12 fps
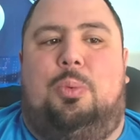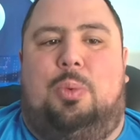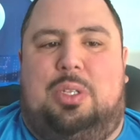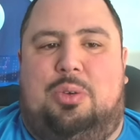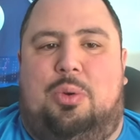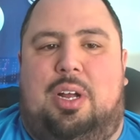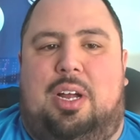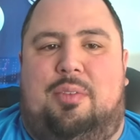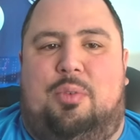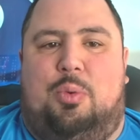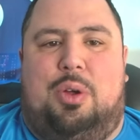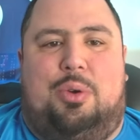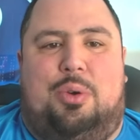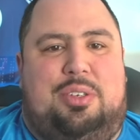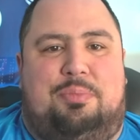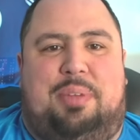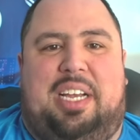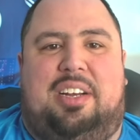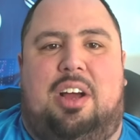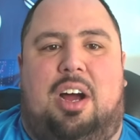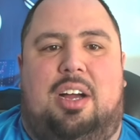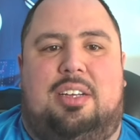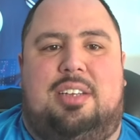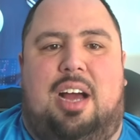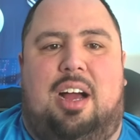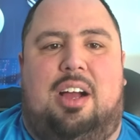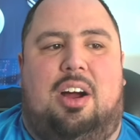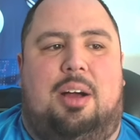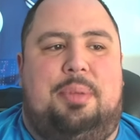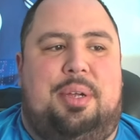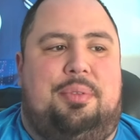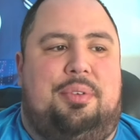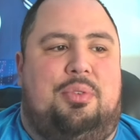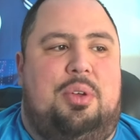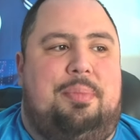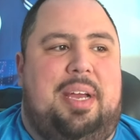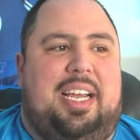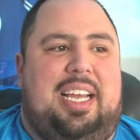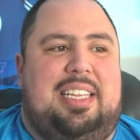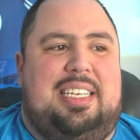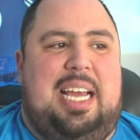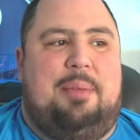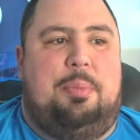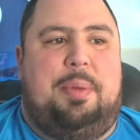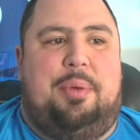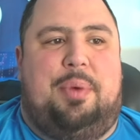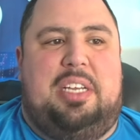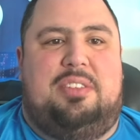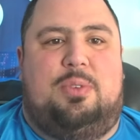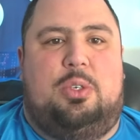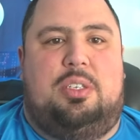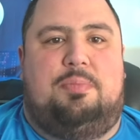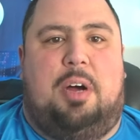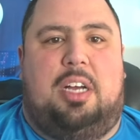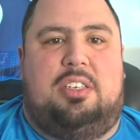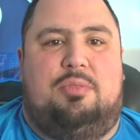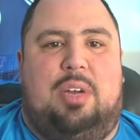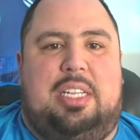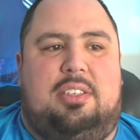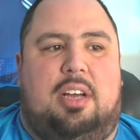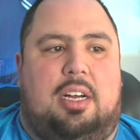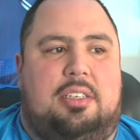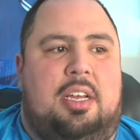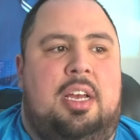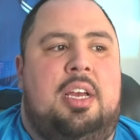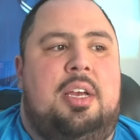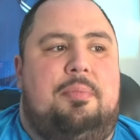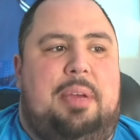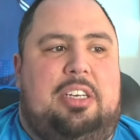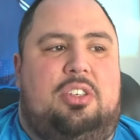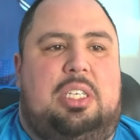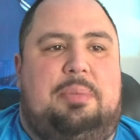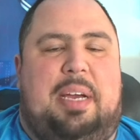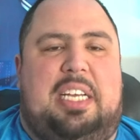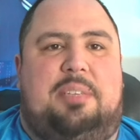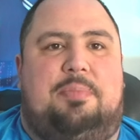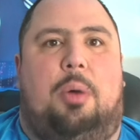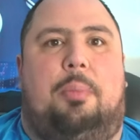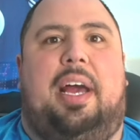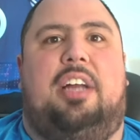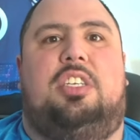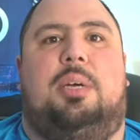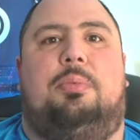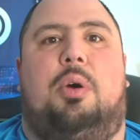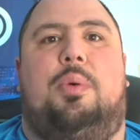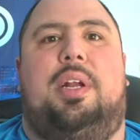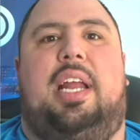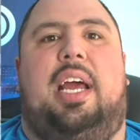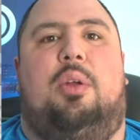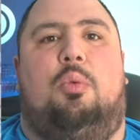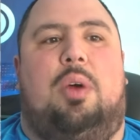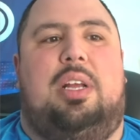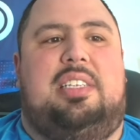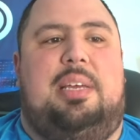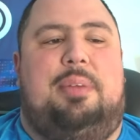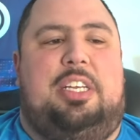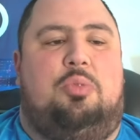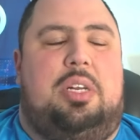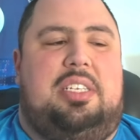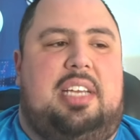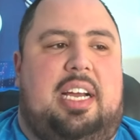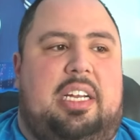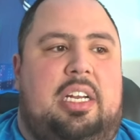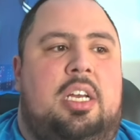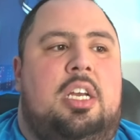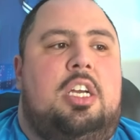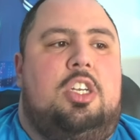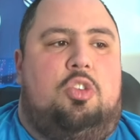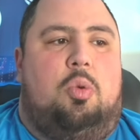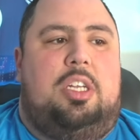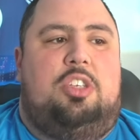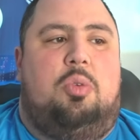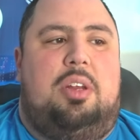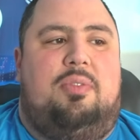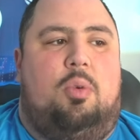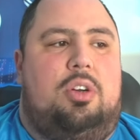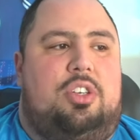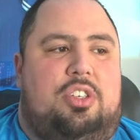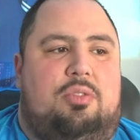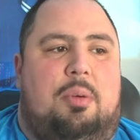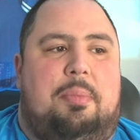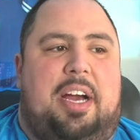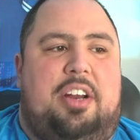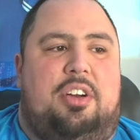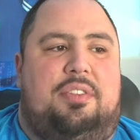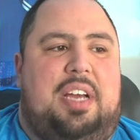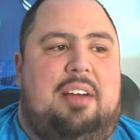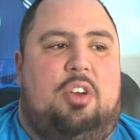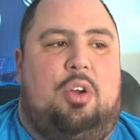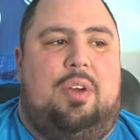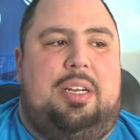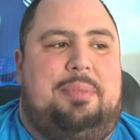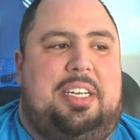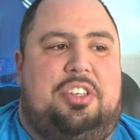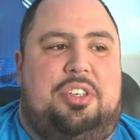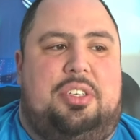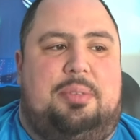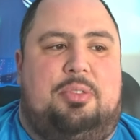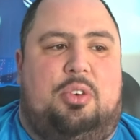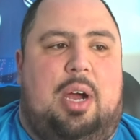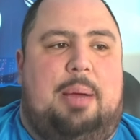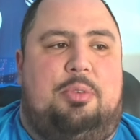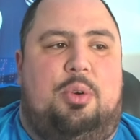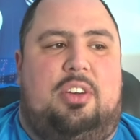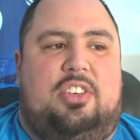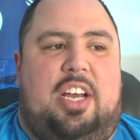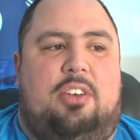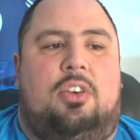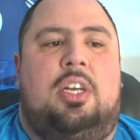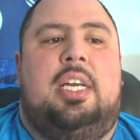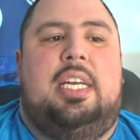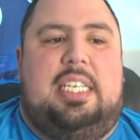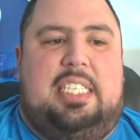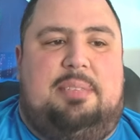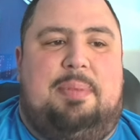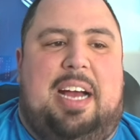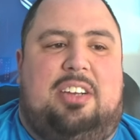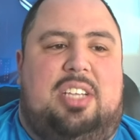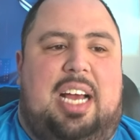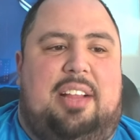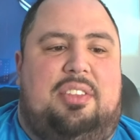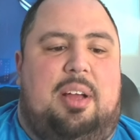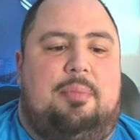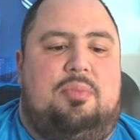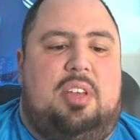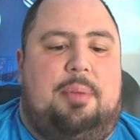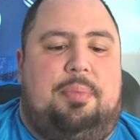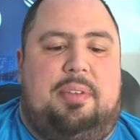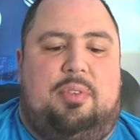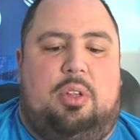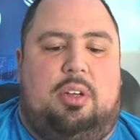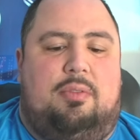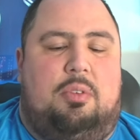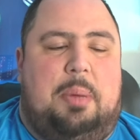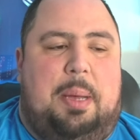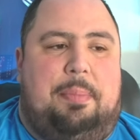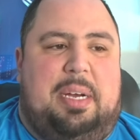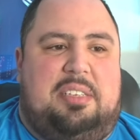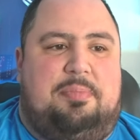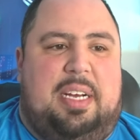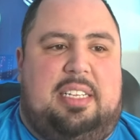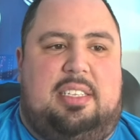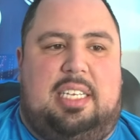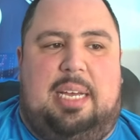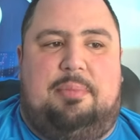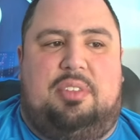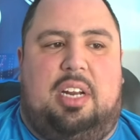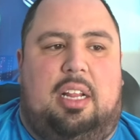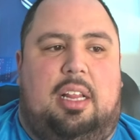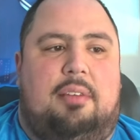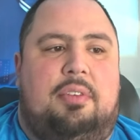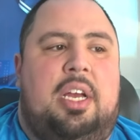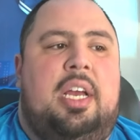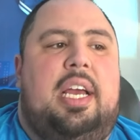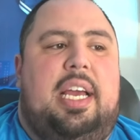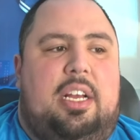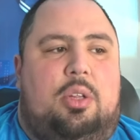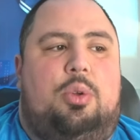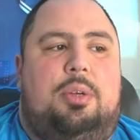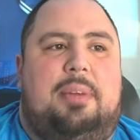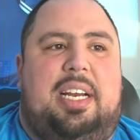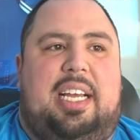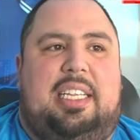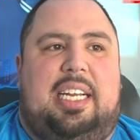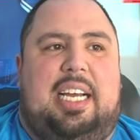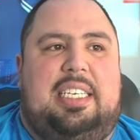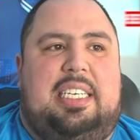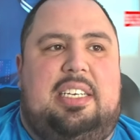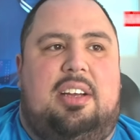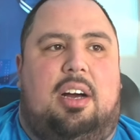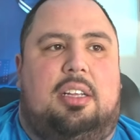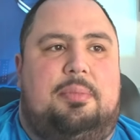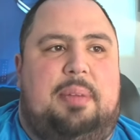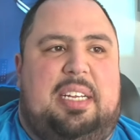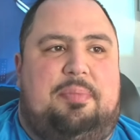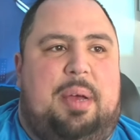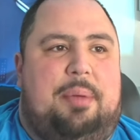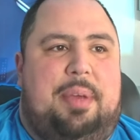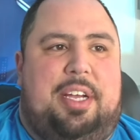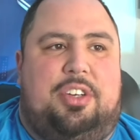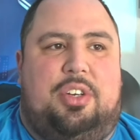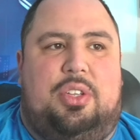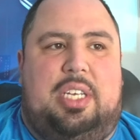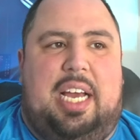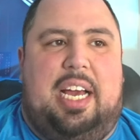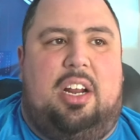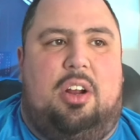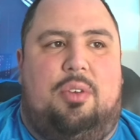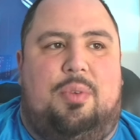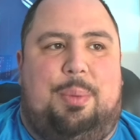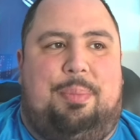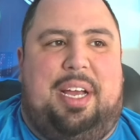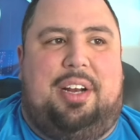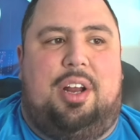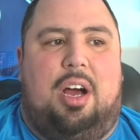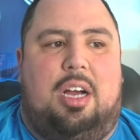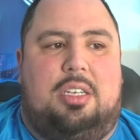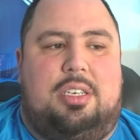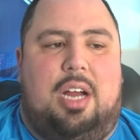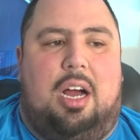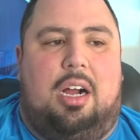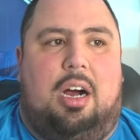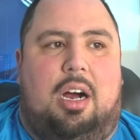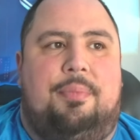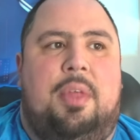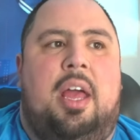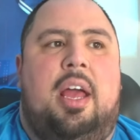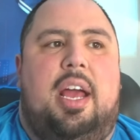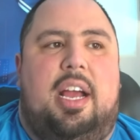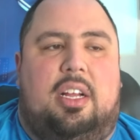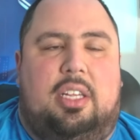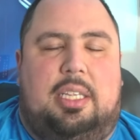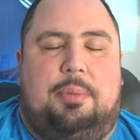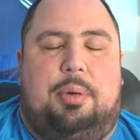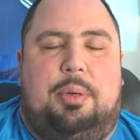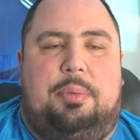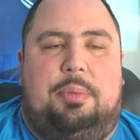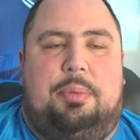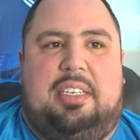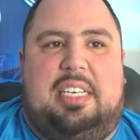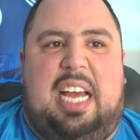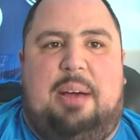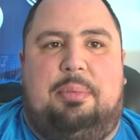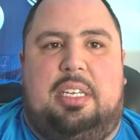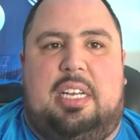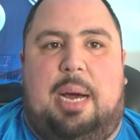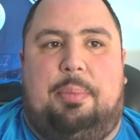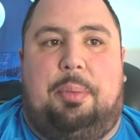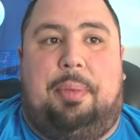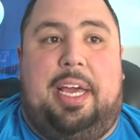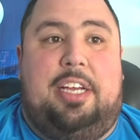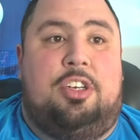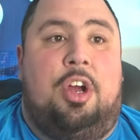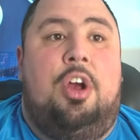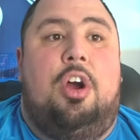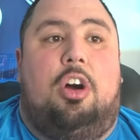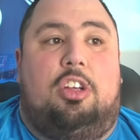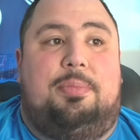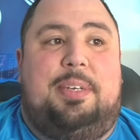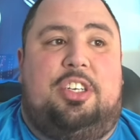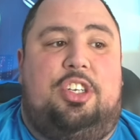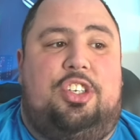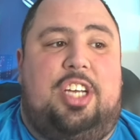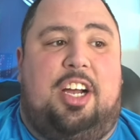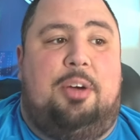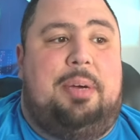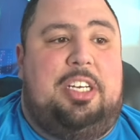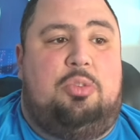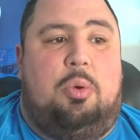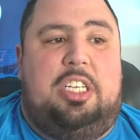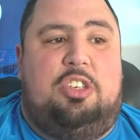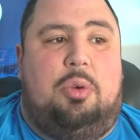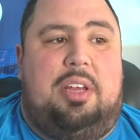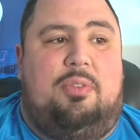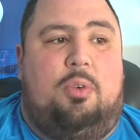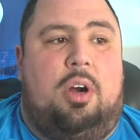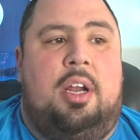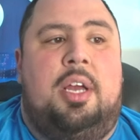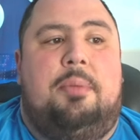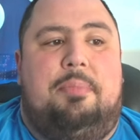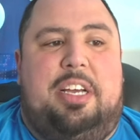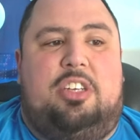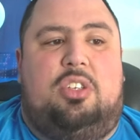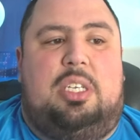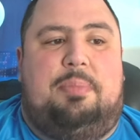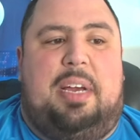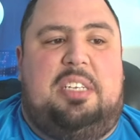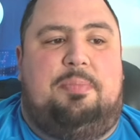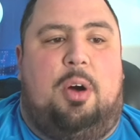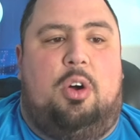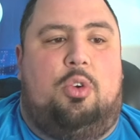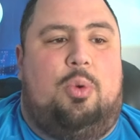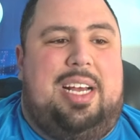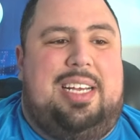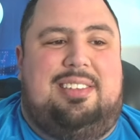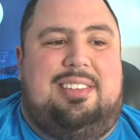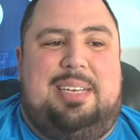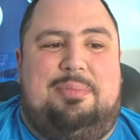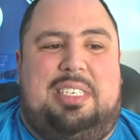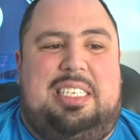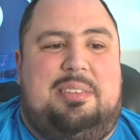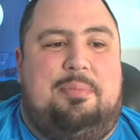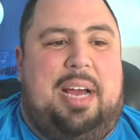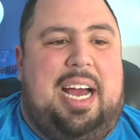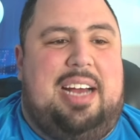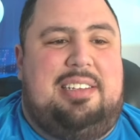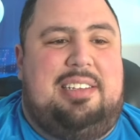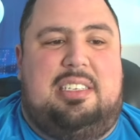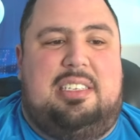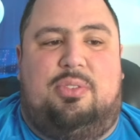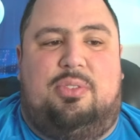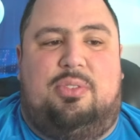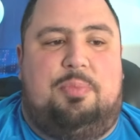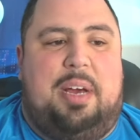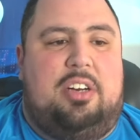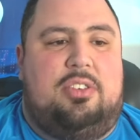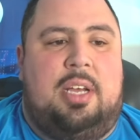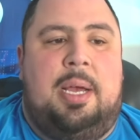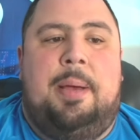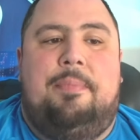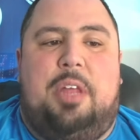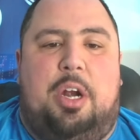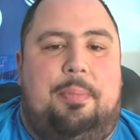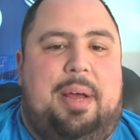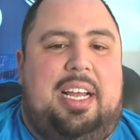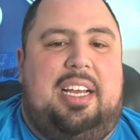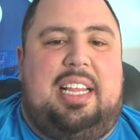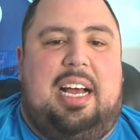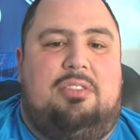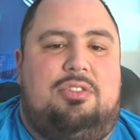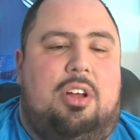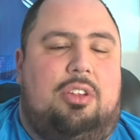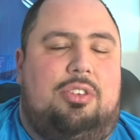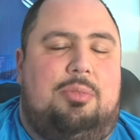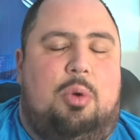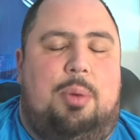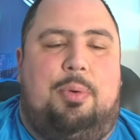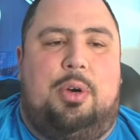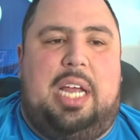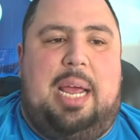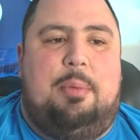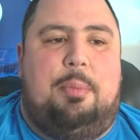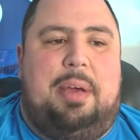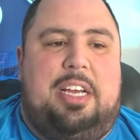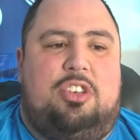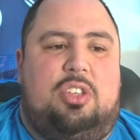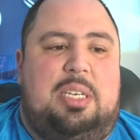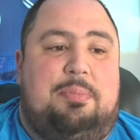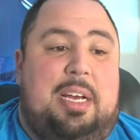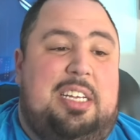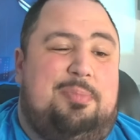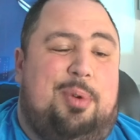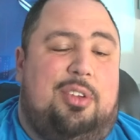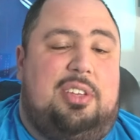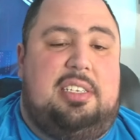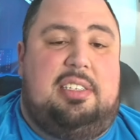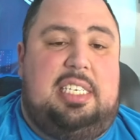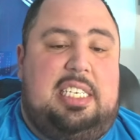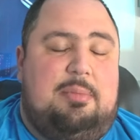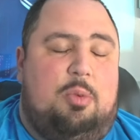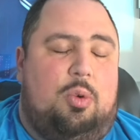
What's going on, everyone? Chris from PickDawgz.com here with your free pick in the Tampa Bay Rays versus Boston Red Sox. Major League Baseball matchup going down Wednesday, May 22nd, 2024. Just a reminder if you haven't already, make sure you're subscribed to our channel and smash that thumbs up. And if you're looking for my best bets, the games that I love, including my daily $19 best bet, make sure that you head on over to PickDawgz.com and click the Premium Picks tab at the top of the page. Also, make sure you check out my 2024 Major League Baseball Grand Slam Season Pass. This is for those bettors that are betting $1,000 or more per game on Major League Baseball this season.